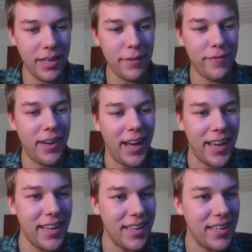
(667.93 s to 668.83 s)
If
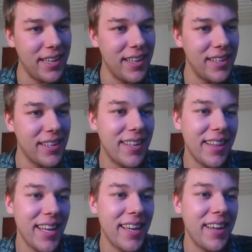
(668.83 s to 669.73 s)
I
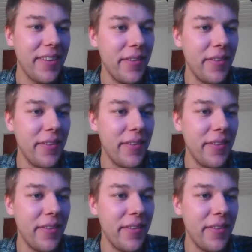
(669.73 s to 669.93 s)
click